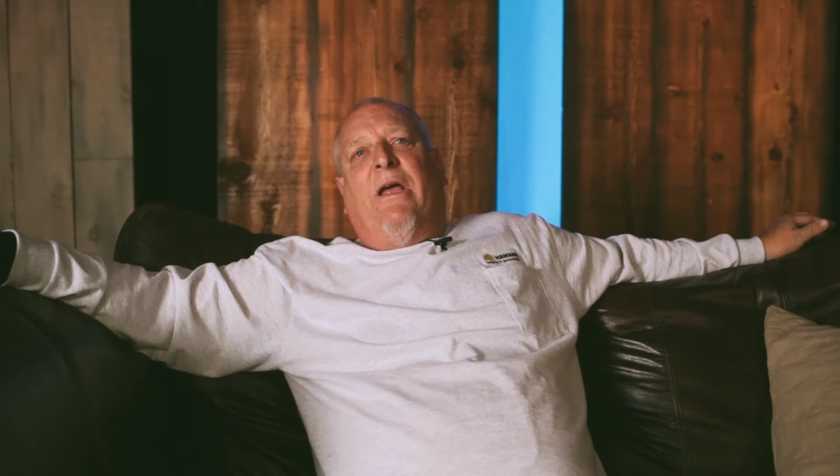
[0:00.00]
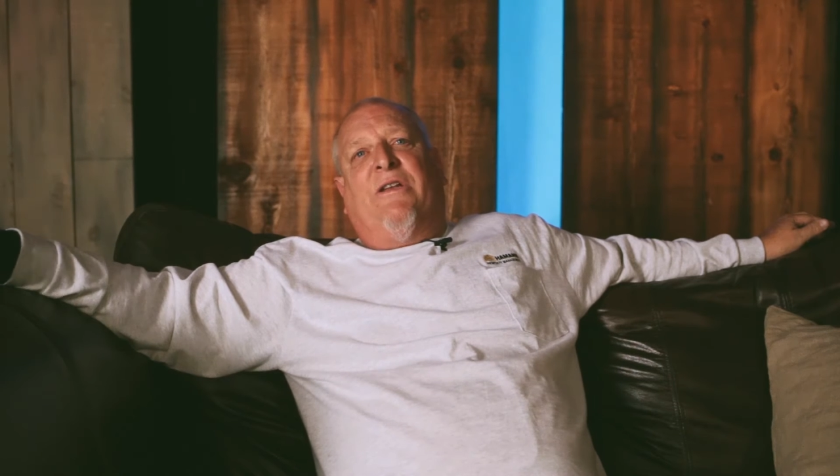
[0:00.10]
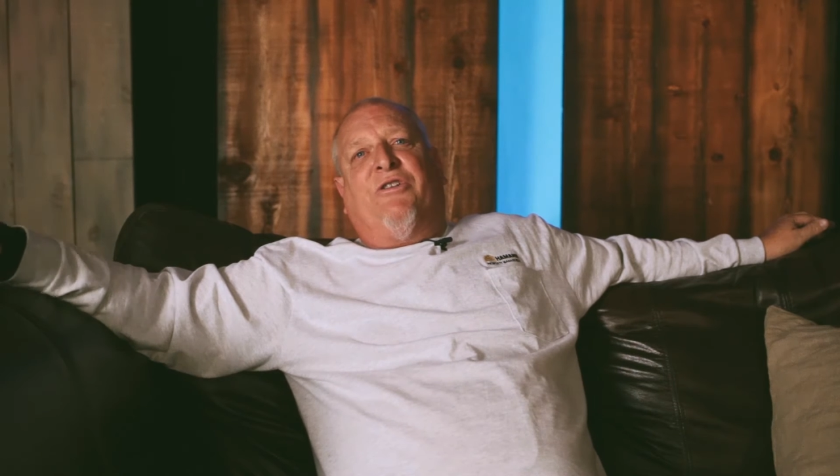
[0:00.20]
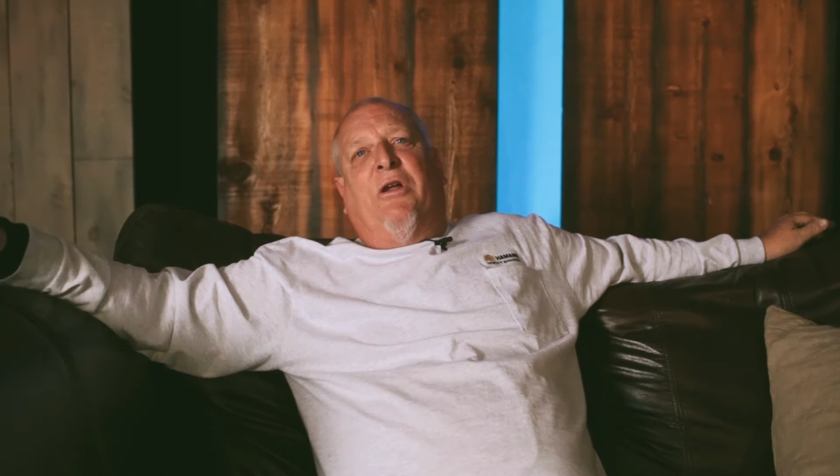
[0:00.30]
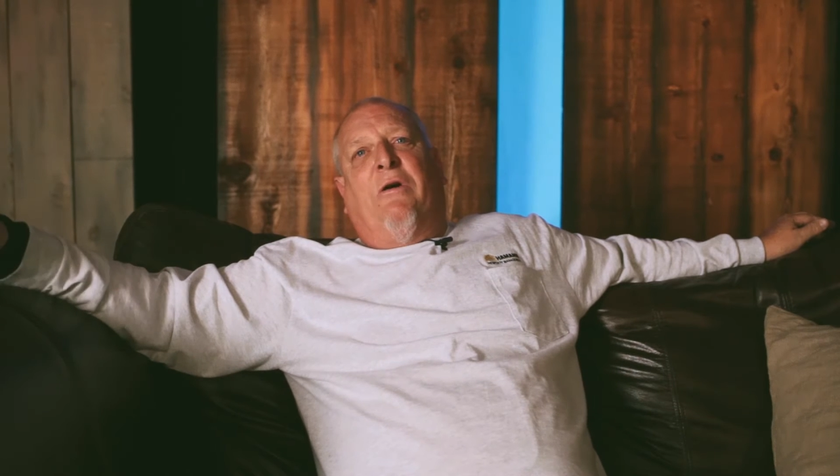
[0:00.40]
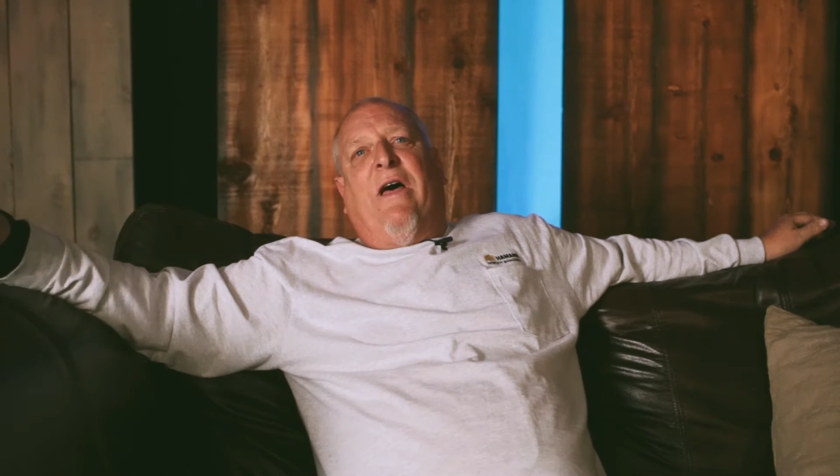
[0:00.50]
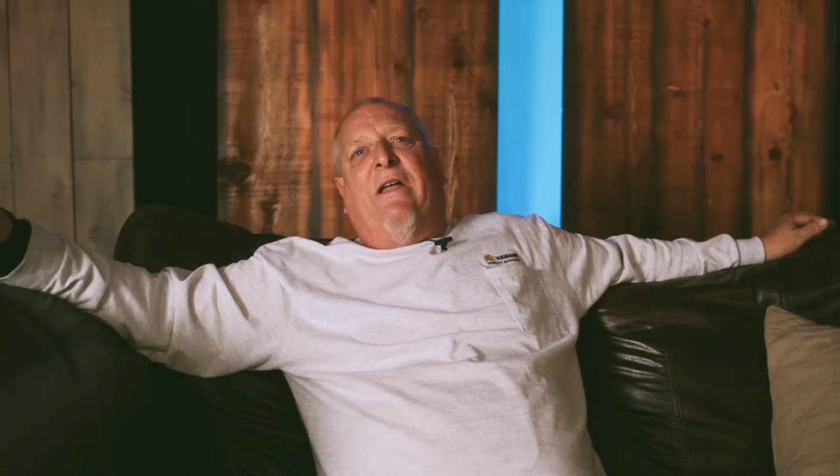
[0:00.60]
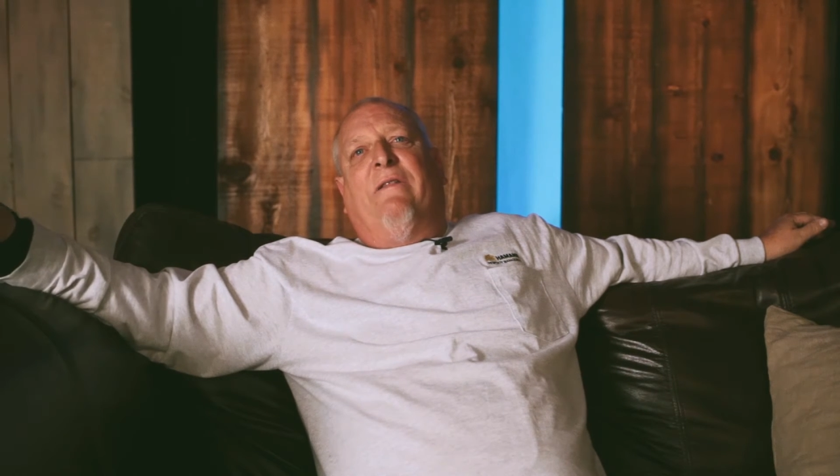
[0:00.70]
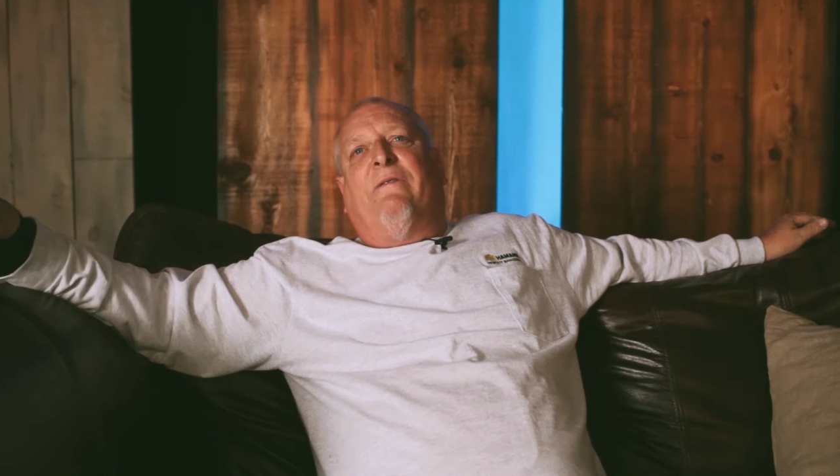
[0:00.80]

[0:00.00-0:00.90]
and to know that